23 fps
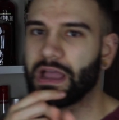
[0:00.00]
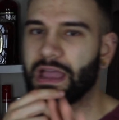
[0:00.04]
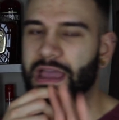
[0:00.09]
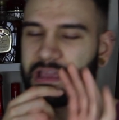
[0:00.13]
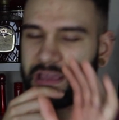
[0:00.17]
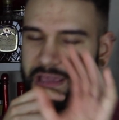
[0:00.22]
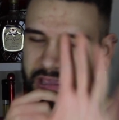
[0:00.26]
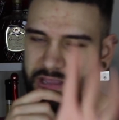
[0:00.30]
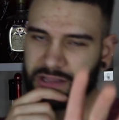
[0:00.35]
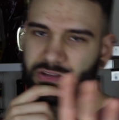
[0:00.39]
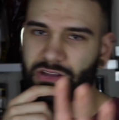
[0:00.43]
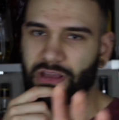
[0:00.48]

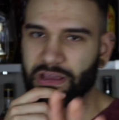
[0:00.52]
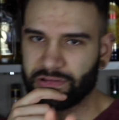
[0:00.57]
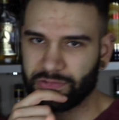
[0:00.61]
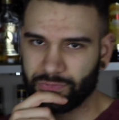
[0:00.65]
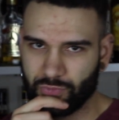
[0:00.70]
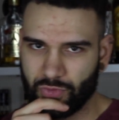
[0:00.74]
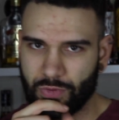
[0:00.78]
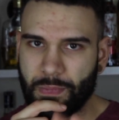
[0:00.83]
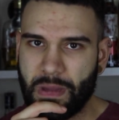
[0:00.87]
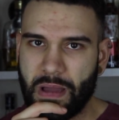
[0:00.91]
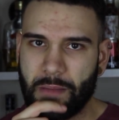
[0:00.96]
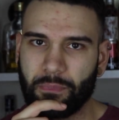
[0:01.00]

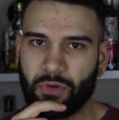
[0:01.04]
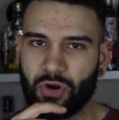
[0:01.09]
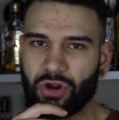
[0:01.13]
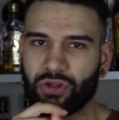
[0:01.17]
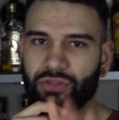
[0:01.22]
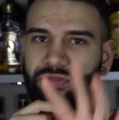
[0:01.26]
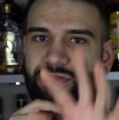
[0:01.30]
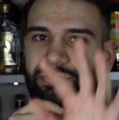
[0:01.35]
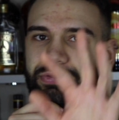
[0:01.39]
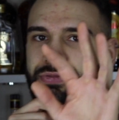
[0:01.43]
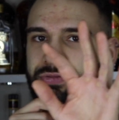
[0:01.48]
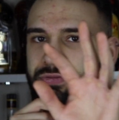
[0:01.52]
And
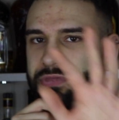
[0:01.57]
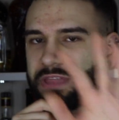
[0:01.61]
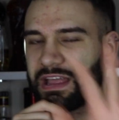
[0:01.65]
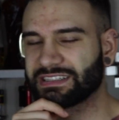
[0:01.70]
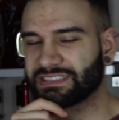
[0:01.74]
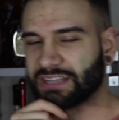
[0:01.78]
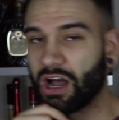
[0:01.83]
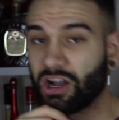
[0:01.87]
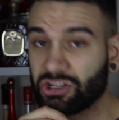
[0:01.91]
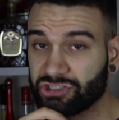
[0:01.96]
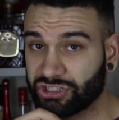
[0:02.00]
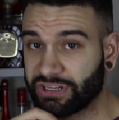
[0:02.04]
remember,
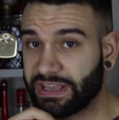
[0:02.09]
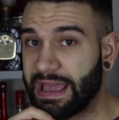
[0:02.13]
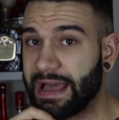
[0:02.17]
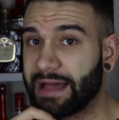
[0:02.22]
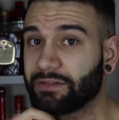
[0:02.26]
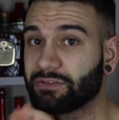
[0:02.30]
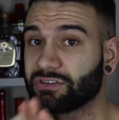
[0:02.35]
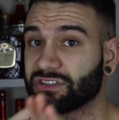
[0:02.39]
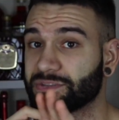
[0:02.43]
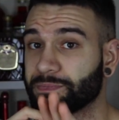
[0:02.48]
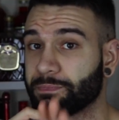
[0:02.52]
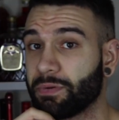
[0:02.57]
that's 100
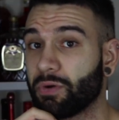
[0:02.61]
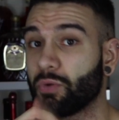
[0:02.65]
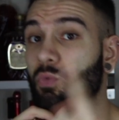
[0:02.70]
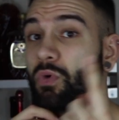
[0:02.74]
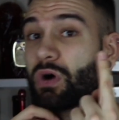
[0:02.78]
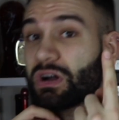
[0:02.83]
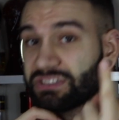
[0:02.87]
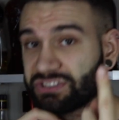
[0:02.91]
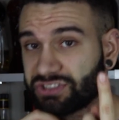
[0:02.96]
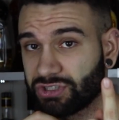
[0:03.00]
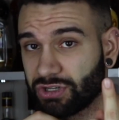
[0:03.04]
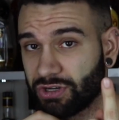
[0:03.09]
calories per
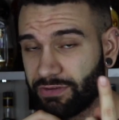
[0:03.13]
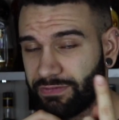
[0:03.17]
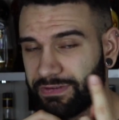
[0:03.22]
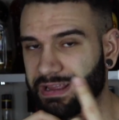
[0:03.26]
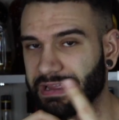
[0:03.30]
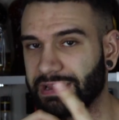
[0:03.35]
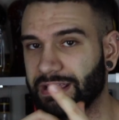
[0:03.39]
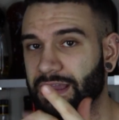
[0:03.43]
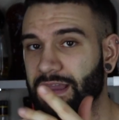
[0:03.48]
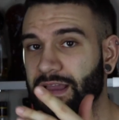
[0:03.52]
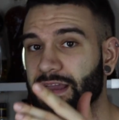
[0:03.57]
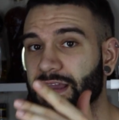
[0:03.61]
one
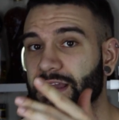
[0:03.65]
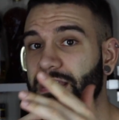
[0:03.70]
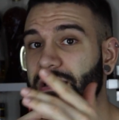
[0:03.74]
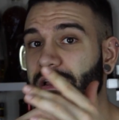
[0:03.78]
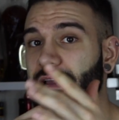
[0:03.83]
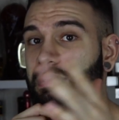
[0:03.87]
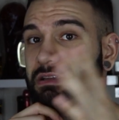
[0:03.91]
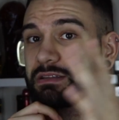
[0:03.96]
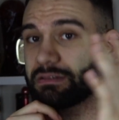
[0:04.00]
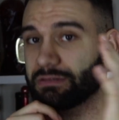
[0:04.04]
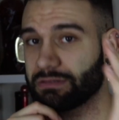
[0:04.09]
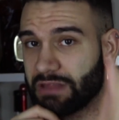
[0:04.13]
serving,
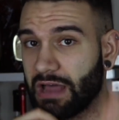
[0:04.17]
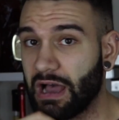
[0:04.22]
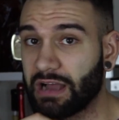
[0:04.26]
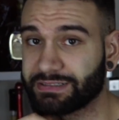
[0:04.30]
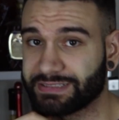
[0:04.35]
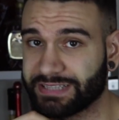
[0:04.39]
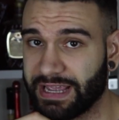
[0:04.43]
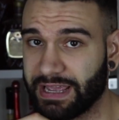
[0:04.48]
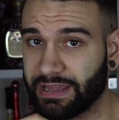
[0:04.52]
not